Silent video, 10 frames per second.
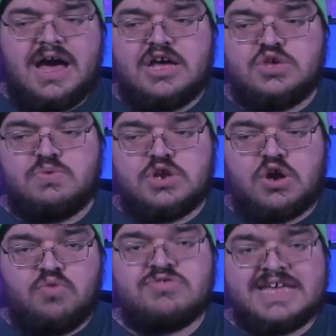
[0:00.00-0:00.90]
you would
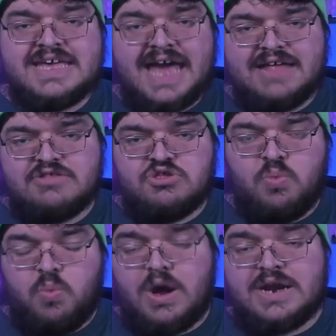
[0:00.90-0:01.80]
only get the
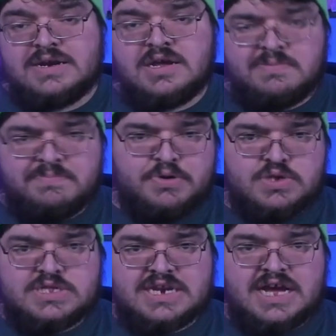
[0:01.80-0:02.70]
one
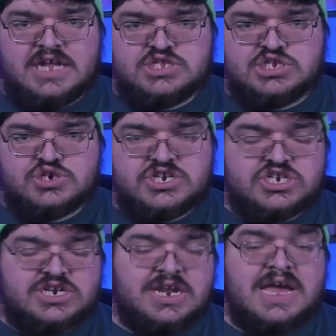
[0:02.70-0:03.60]
boost in
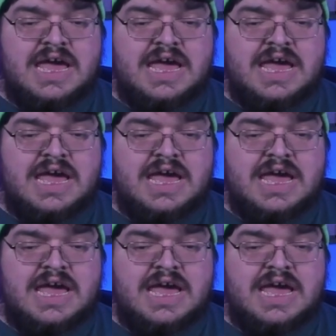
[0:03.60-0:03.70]
concentration